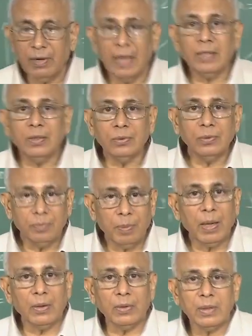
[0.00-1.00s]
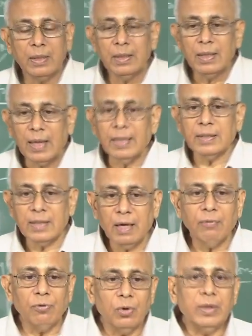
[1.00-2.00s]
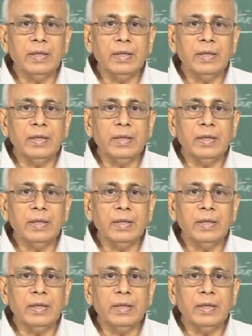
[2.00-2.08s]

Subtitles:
value power and is therefore